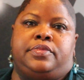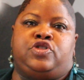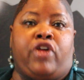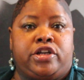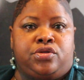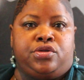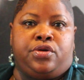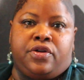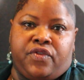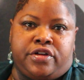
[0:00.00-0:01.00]
Drexel
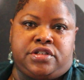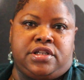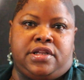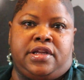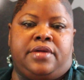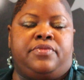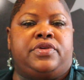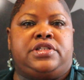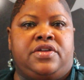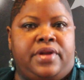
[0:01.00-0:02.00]
University and
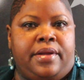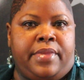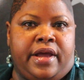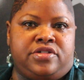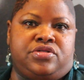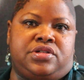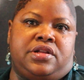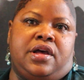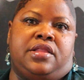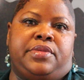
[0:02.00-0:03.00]
receiving a master's
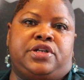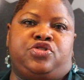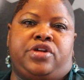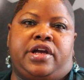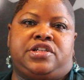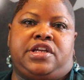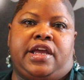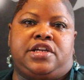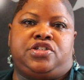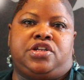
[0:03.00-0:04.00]
in elementary
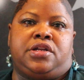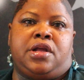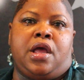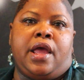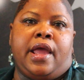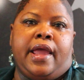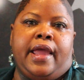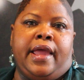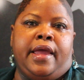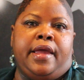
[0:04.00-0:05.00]
education,
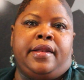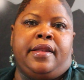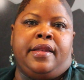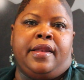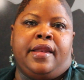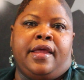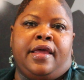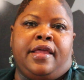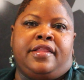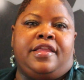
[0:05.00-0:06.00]
and
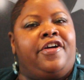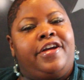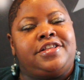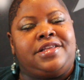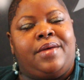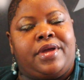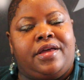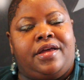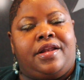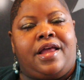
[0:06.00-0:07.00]
there is some
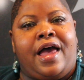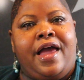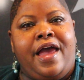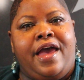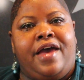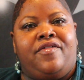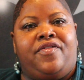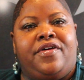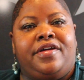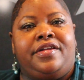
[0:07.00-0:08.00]
good.
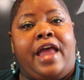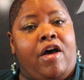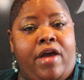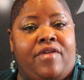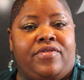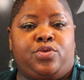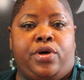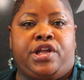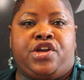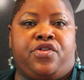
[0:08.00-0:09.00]
I now have a
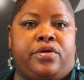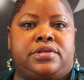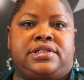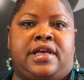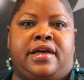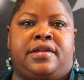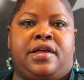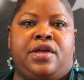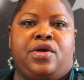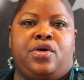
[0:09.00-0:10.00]
20-year-old son
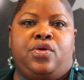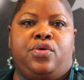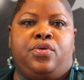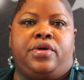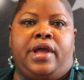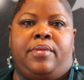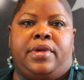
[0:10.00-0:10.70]
who came